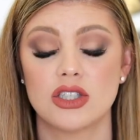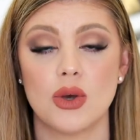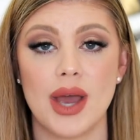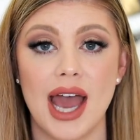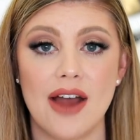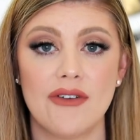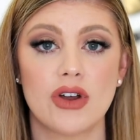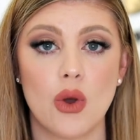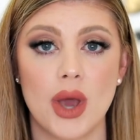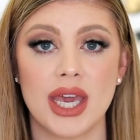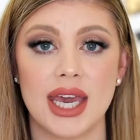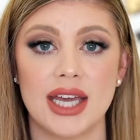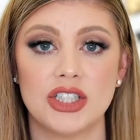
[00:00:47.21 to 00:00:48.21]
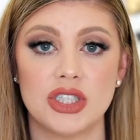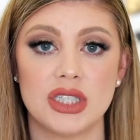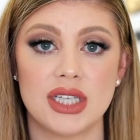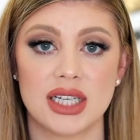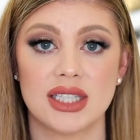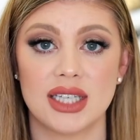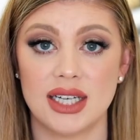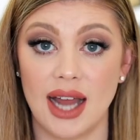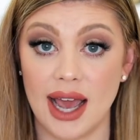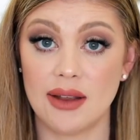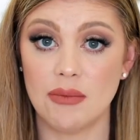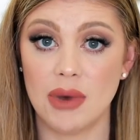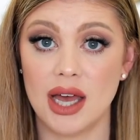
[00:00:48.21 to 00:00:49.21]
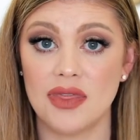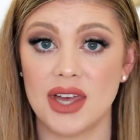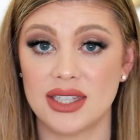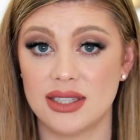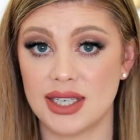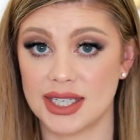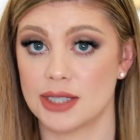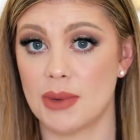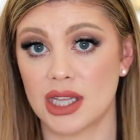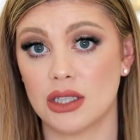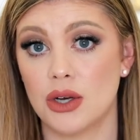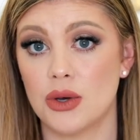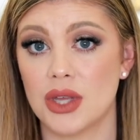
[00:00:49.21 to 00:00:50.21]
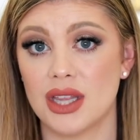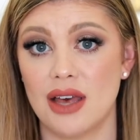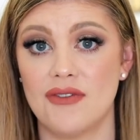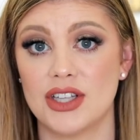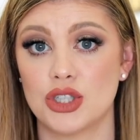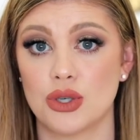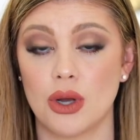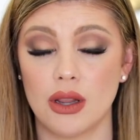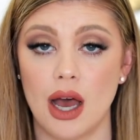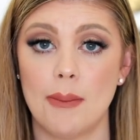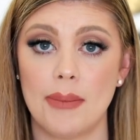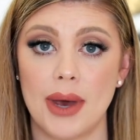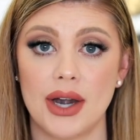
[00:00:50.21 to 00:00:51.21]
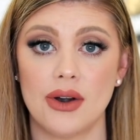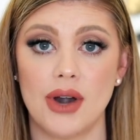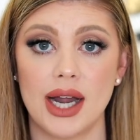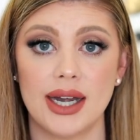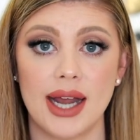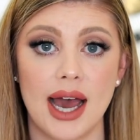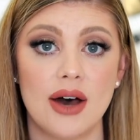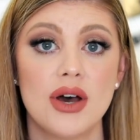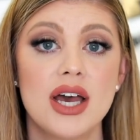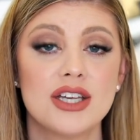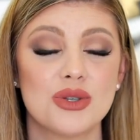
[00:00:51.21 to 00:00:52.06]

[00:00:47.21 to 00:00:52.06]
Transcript: So I have her going into 6 and 9 month and 6 month clothing that fits her a lot better right now.